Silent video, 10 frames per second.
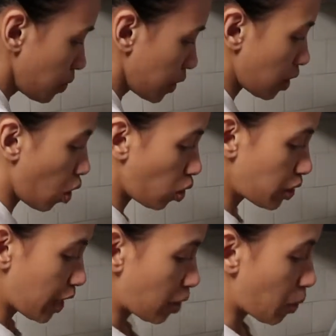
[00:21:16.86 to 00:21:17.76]
we get all
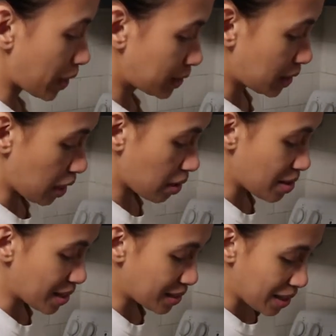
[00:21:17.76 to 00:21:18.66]
the egg whites here.
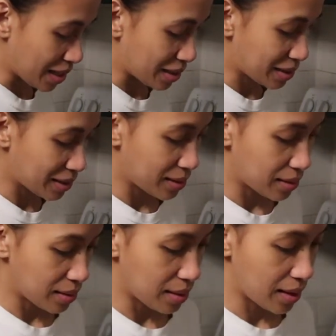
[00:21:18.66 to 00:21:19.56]
This is
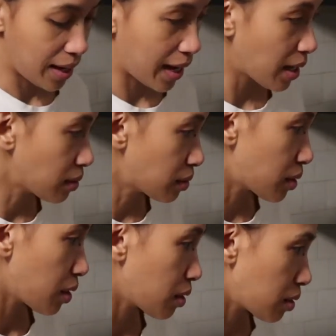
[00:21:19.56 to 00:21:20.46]

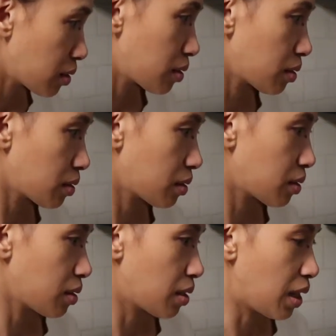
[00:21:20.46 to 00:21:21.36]
8,
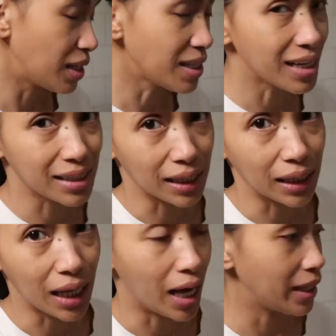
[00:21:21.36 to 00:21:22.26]
looks like it's a
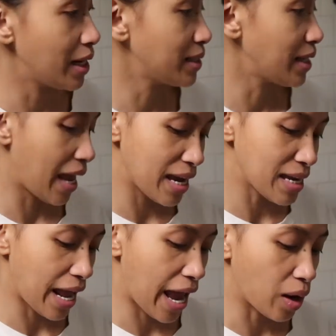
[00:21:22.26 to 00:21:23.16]
lot. It's
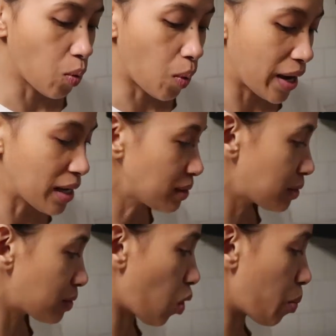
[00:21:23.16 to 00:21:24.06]
8 egg whites.
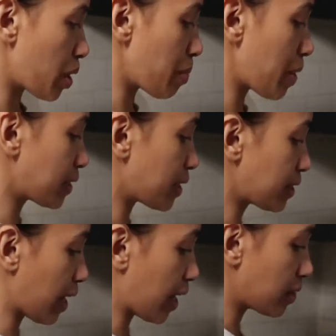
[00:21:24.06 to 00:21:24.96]
So I'm gonna mix
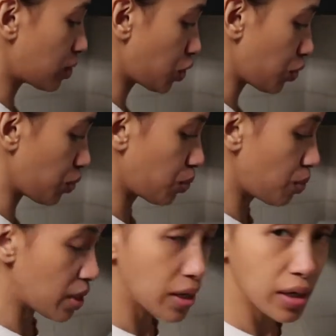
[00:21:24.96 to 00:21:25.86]
this
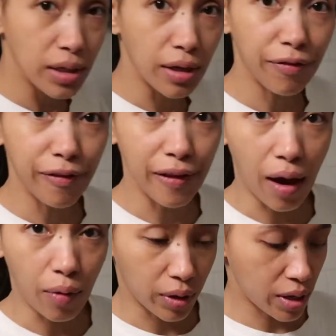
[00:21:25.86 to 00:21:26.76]
into the
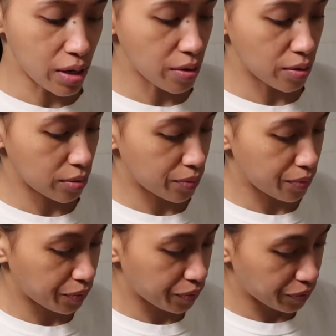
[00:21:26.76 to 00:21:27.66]
flour.
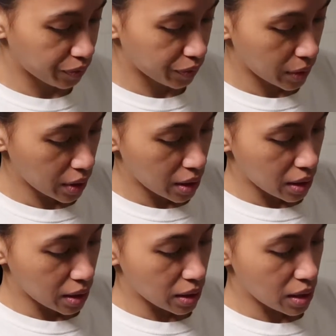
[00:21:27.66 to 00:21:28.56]

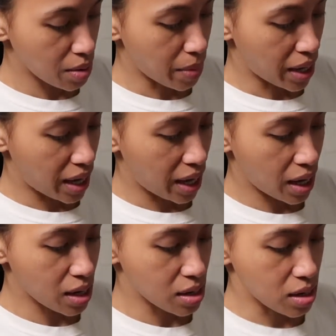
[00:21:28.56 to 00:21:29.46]
I think my
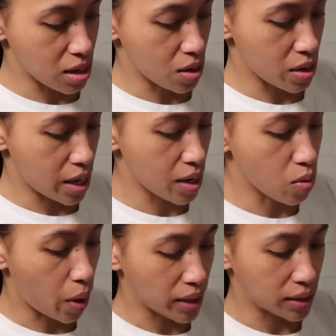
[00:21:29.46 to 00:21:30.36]
egg
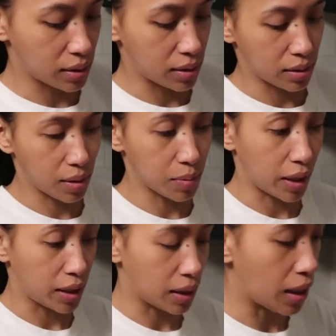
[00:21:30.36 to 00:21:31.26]
whites seems
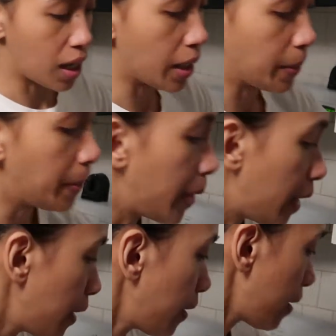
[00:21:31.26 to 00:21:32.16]
like it's a lot, but